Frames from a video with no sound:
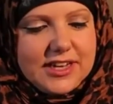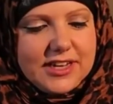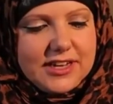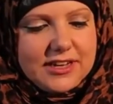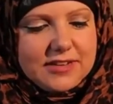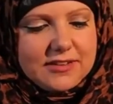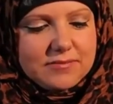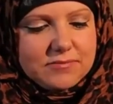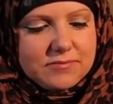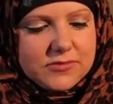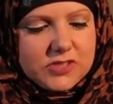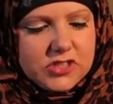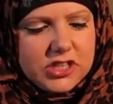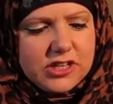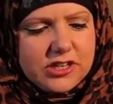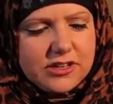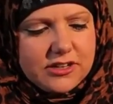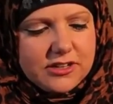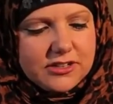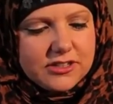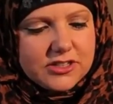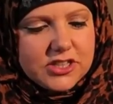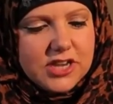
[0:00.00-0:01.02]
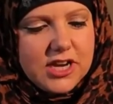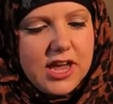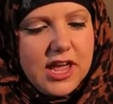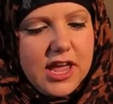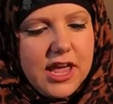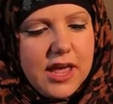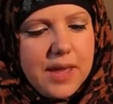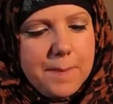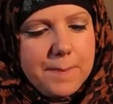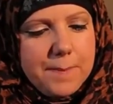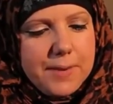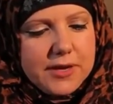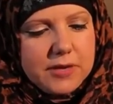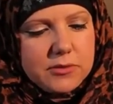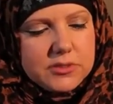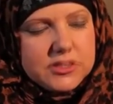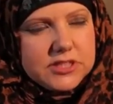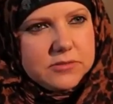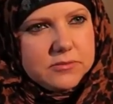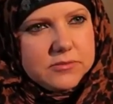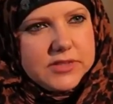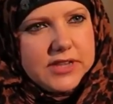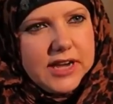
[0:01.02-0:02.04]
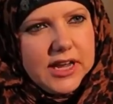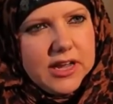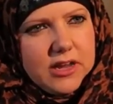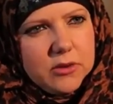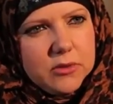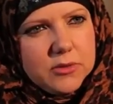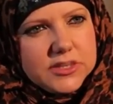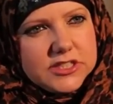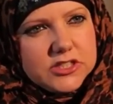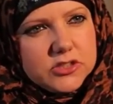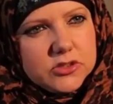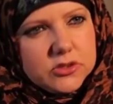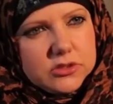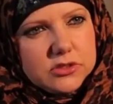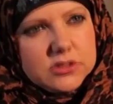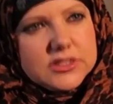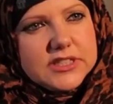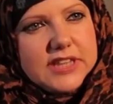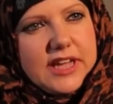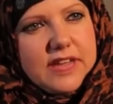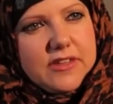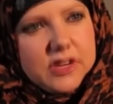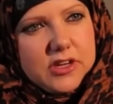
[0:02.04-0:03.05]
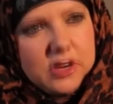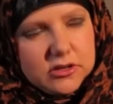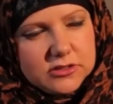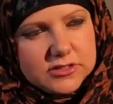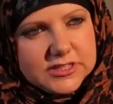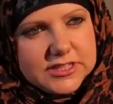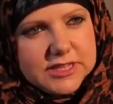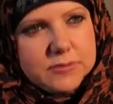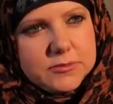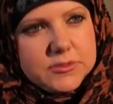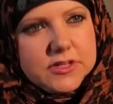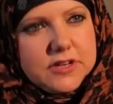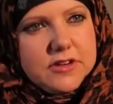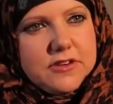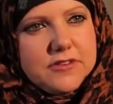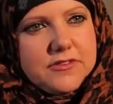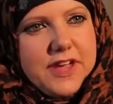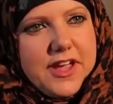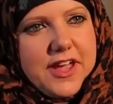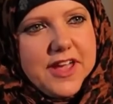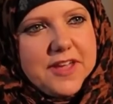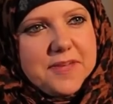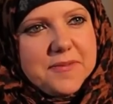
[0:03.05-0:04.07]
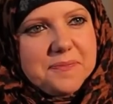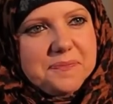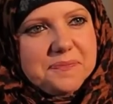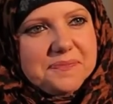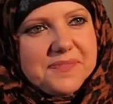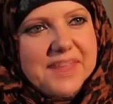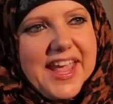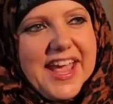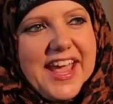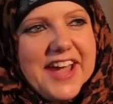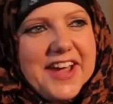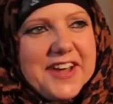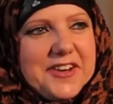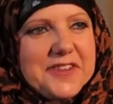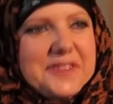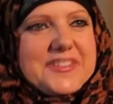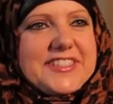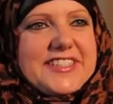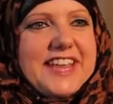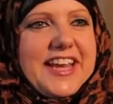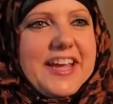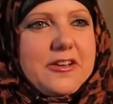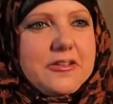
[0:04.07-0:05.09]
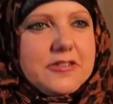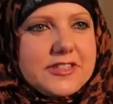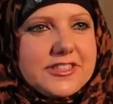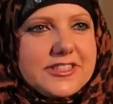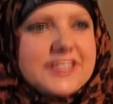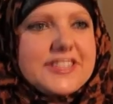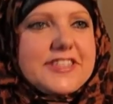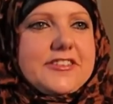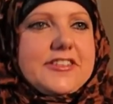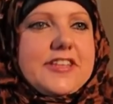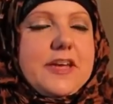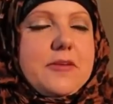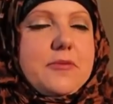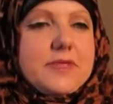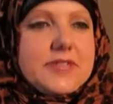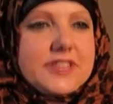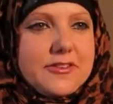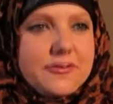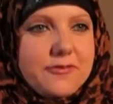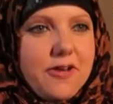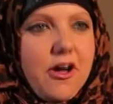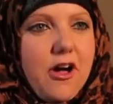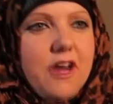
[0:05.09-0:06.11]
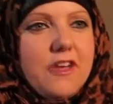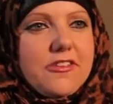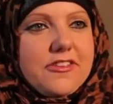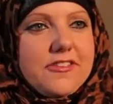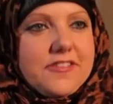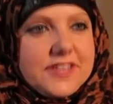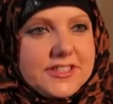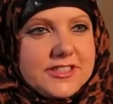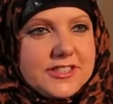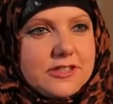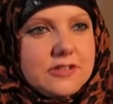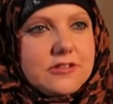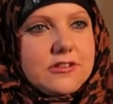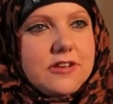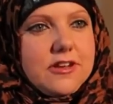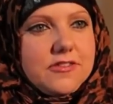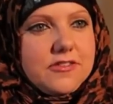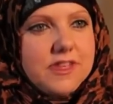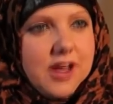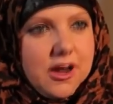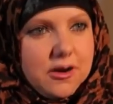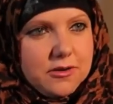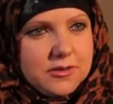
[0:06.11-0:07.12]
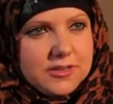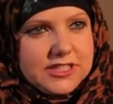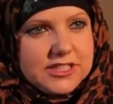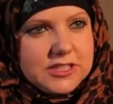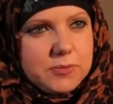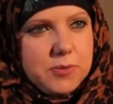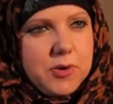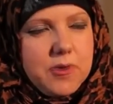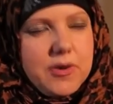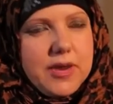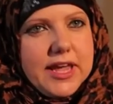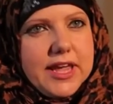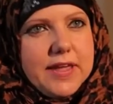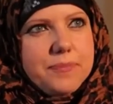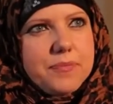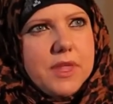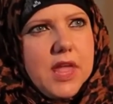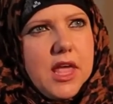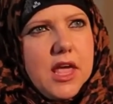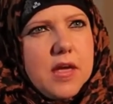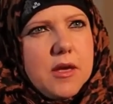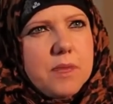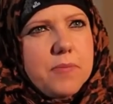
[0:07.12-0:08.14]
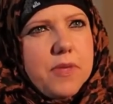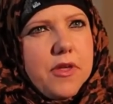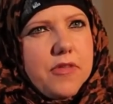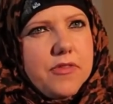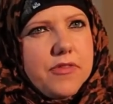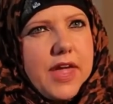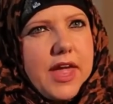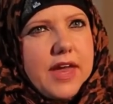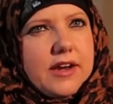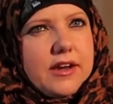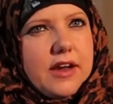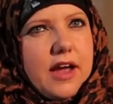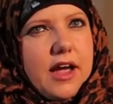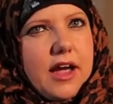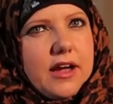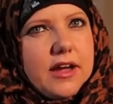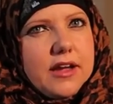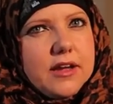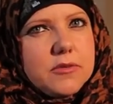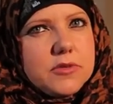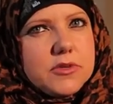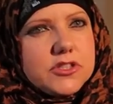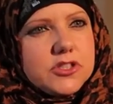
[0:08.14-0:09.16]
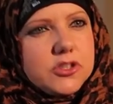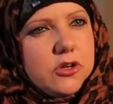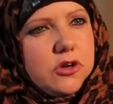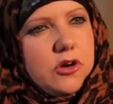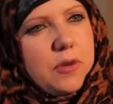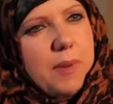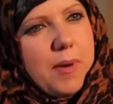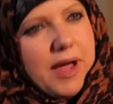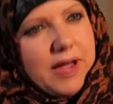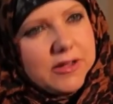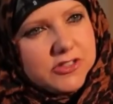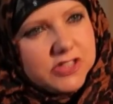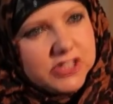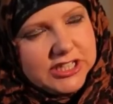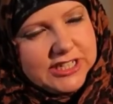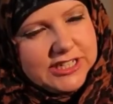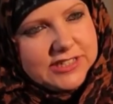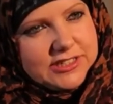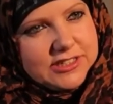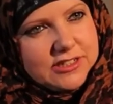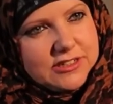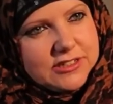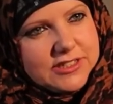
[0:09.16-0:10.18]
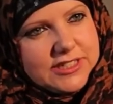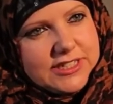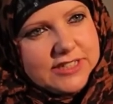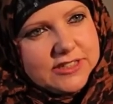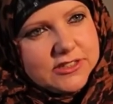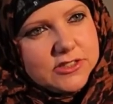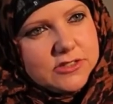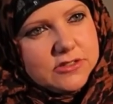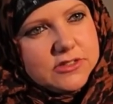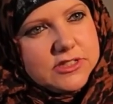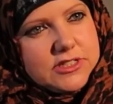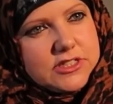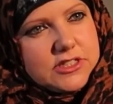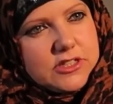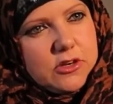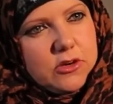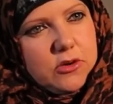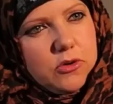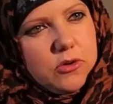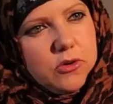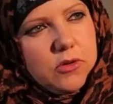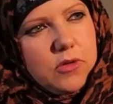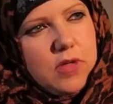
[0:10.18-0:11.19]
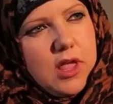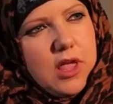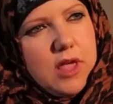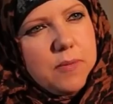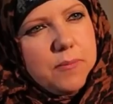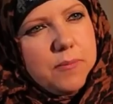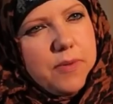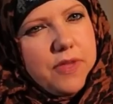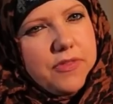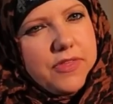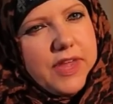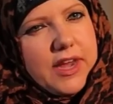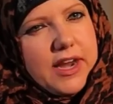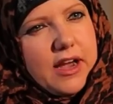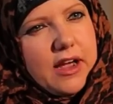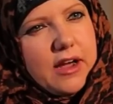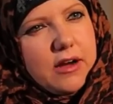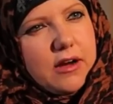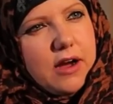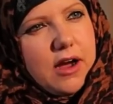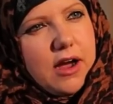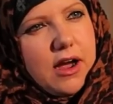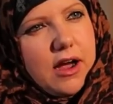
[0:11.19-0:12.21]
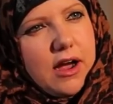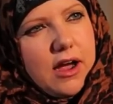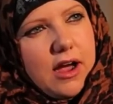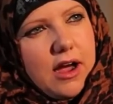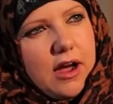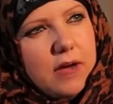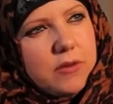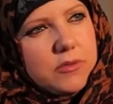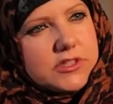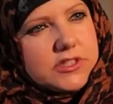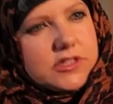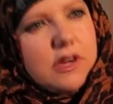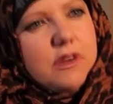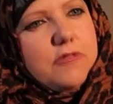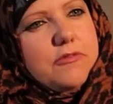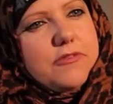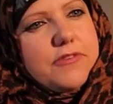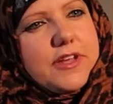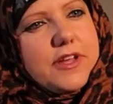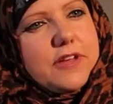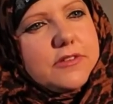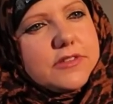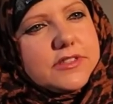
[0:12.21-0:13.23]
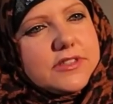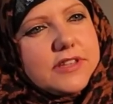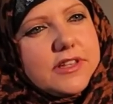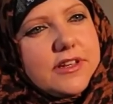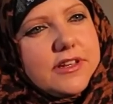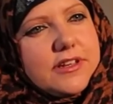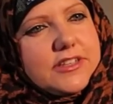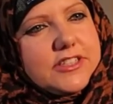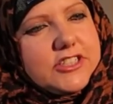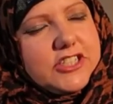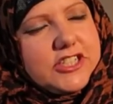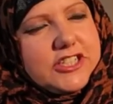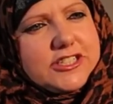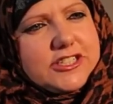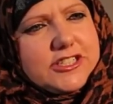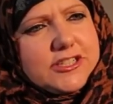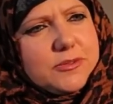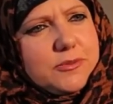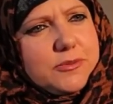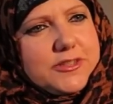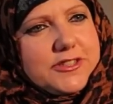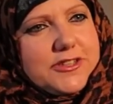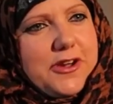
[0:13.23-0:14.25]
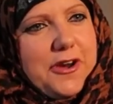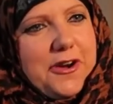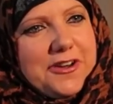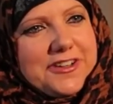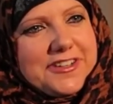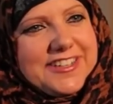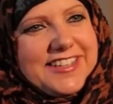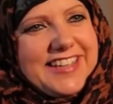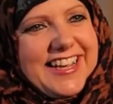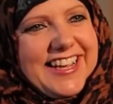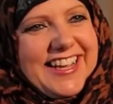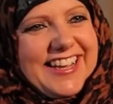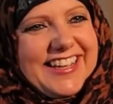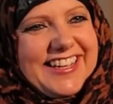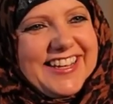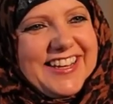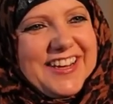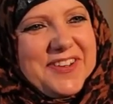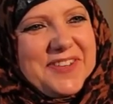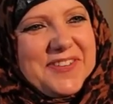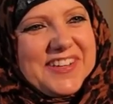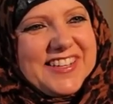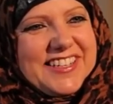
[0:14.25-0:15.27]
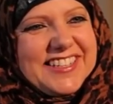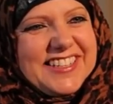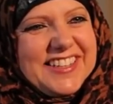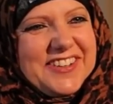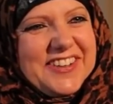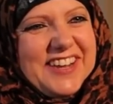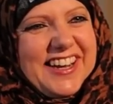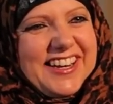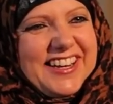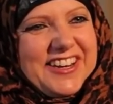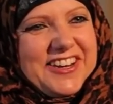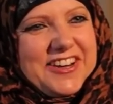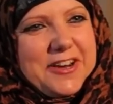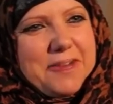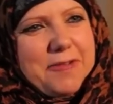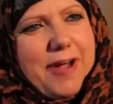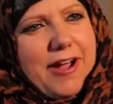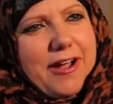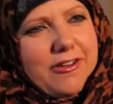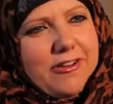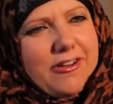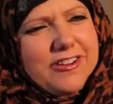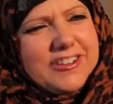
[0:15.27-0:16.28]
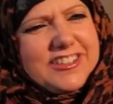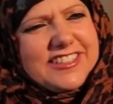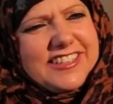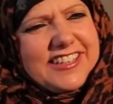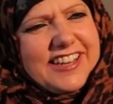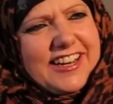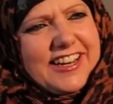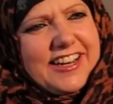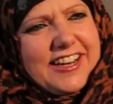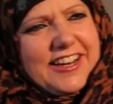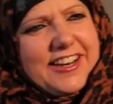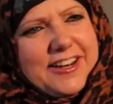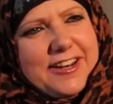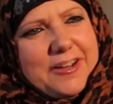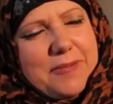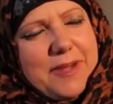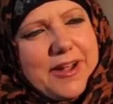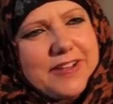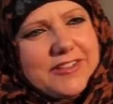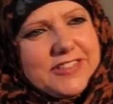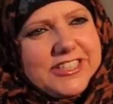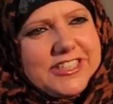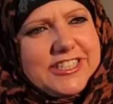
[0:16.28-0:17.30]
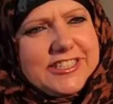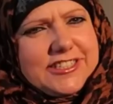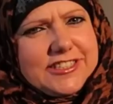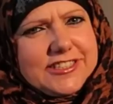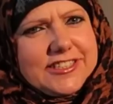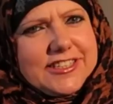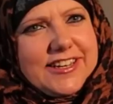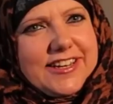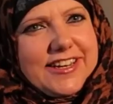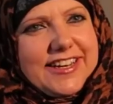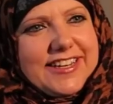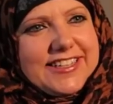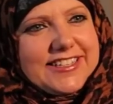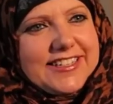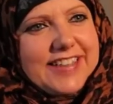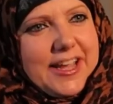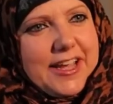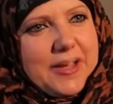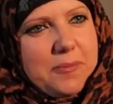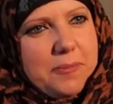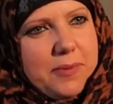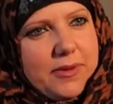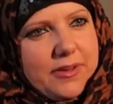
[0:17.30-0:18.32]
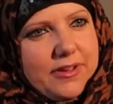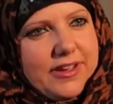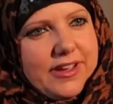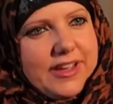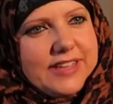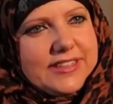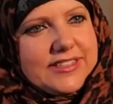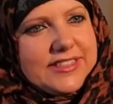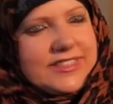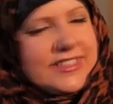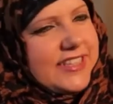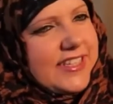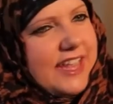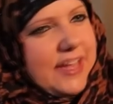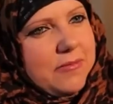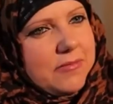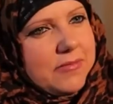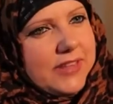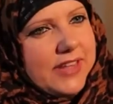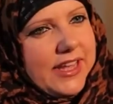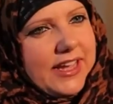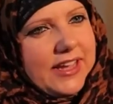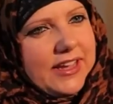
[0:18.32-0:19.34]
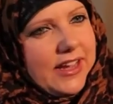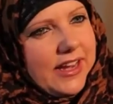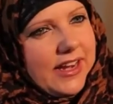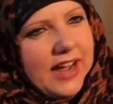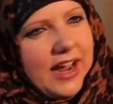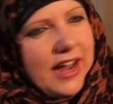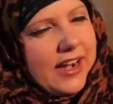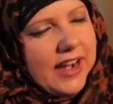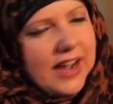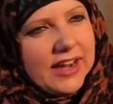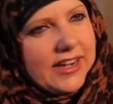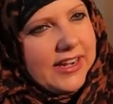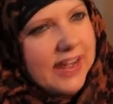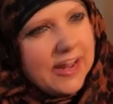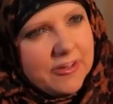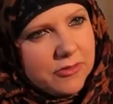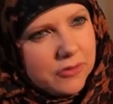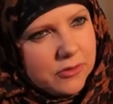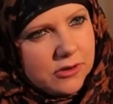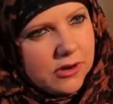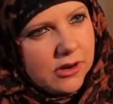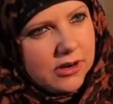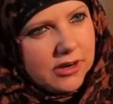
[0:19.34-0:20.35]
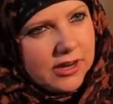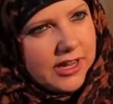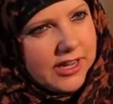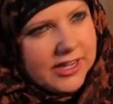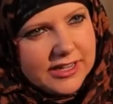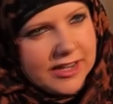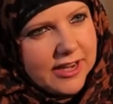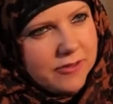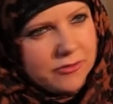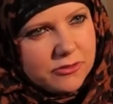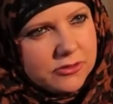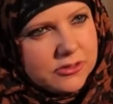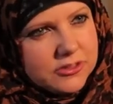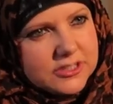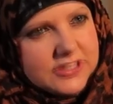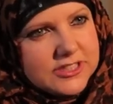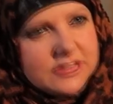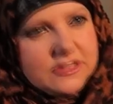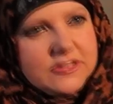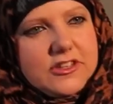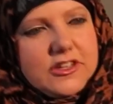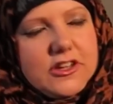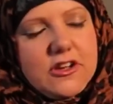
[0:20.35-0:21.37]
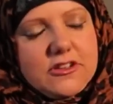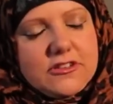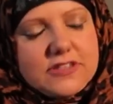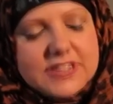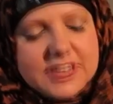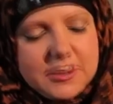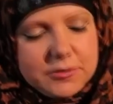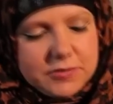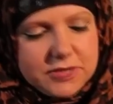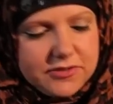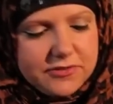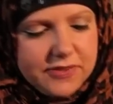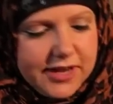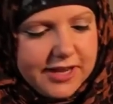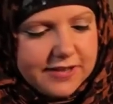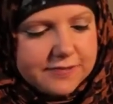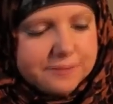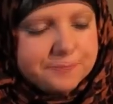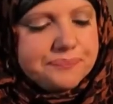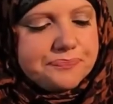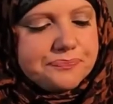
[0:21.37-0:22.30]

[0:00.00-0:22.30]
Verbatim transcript: um, church, but it was something I always struggled to get the concept of, um, and obviously I understood that it was the Father, the Son, and the Holy Spirit, but then I was taught about Jesus in Sunday school, but then I I, I was confused that Jesus was God, you know, because I, I about God and then I learned about Jesus, and then it's like, but it's the same thing, and I, I never, I never understood the concept of it.